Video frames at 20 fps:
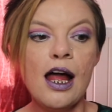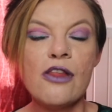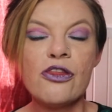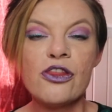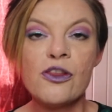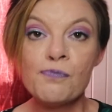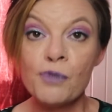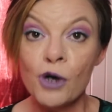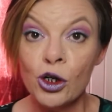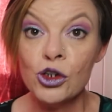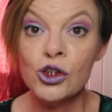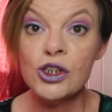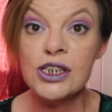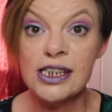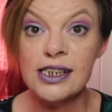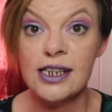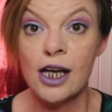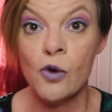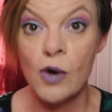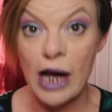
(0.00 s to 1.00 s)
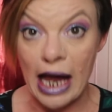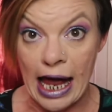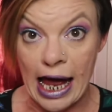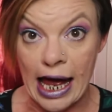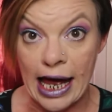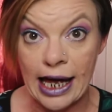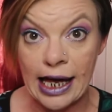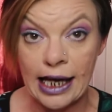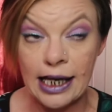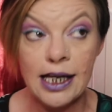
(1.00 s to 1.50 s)
The product is
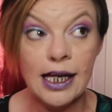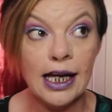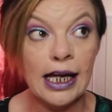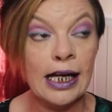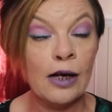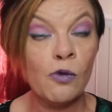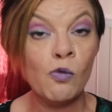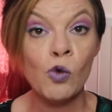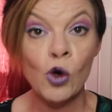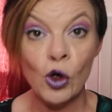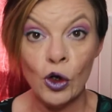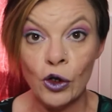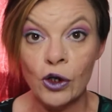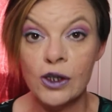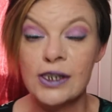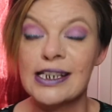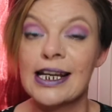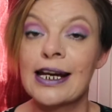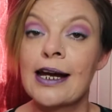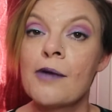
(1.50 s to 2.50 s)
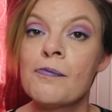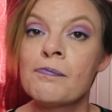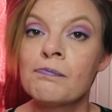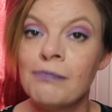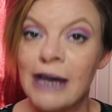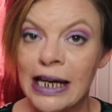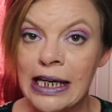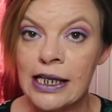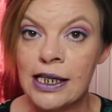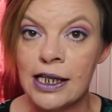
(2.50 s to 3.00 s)
okay, it works, I can
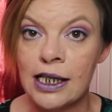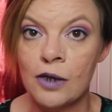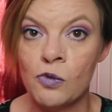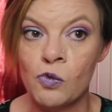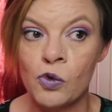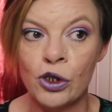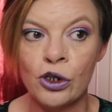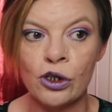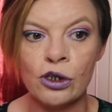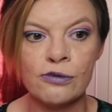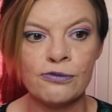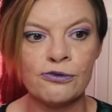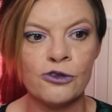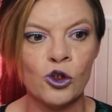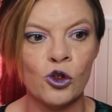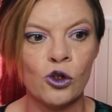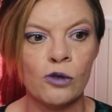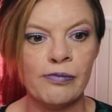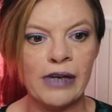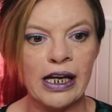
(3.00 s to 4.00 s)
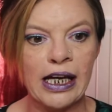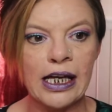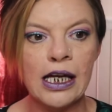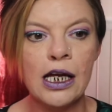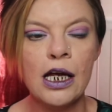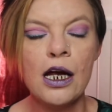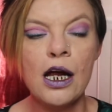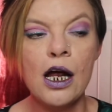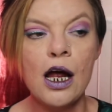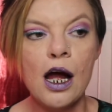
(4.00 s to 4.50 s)
make it work for me.
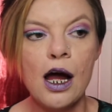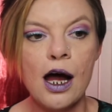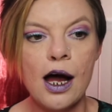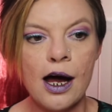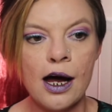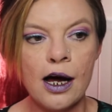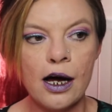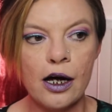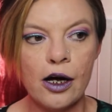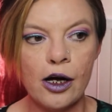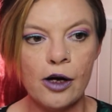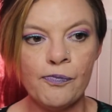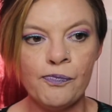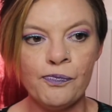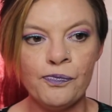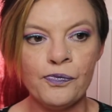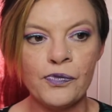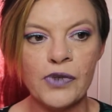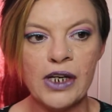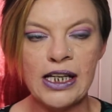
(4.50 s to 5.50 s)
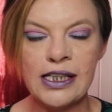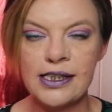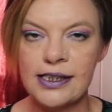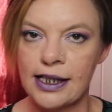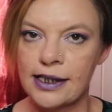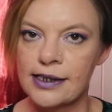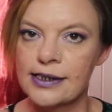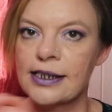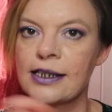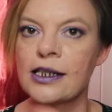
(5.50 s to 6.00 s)
It
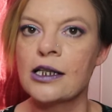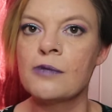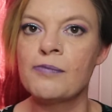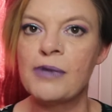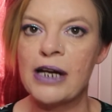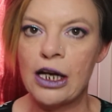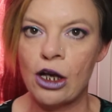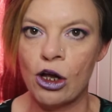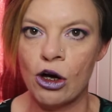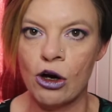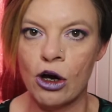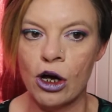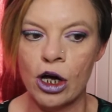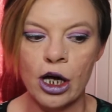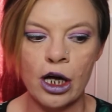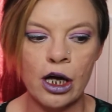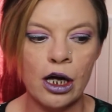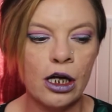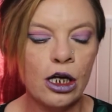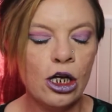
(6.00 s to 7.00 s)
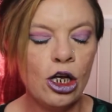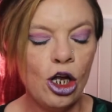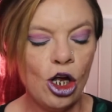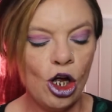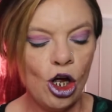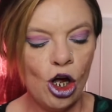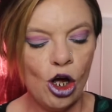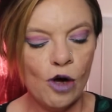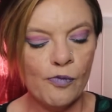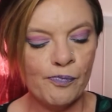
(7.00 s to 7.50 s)
takes a little bit longer,
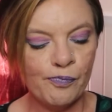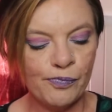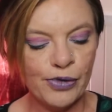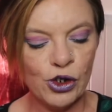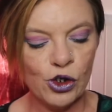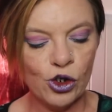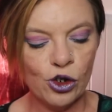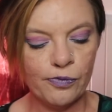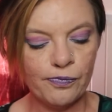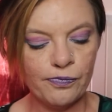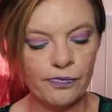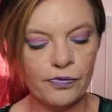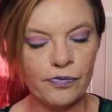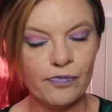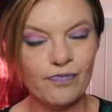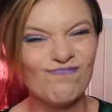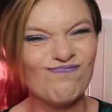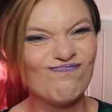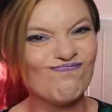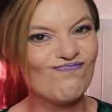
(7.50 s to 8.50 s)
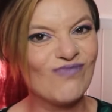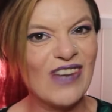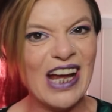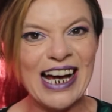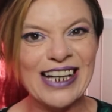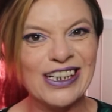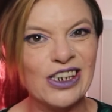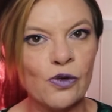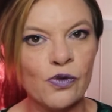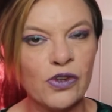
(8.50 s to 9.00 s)
but
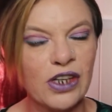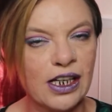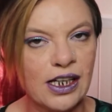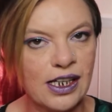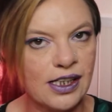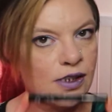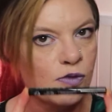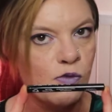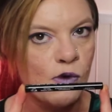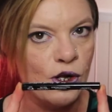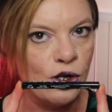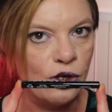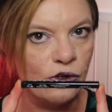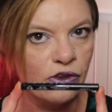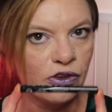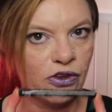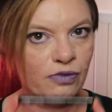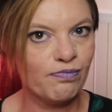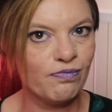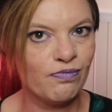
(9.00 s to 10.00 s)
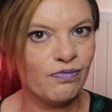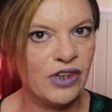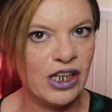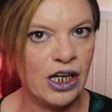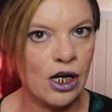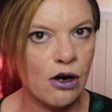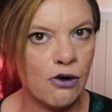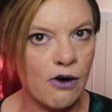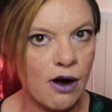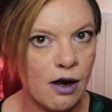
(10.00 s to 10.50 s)
I don't think it's worth the
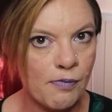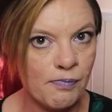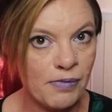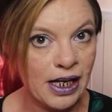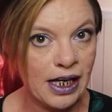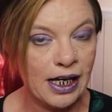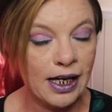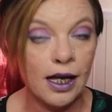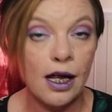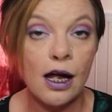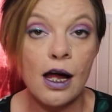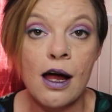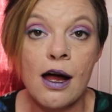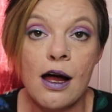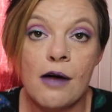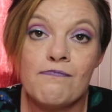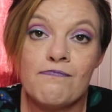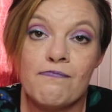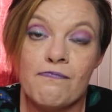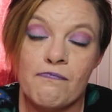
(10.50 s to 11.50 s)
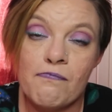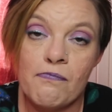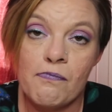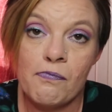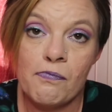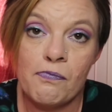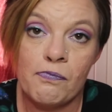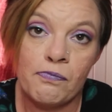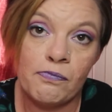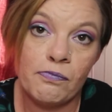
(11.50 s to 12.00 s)
RRP.
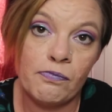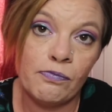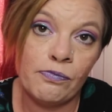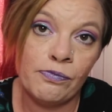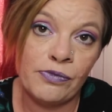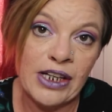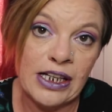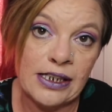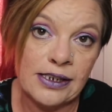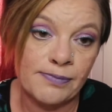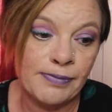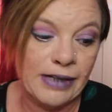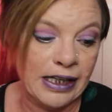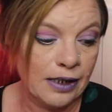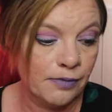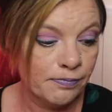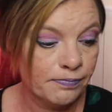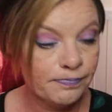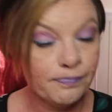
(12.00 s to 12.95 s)
That's me.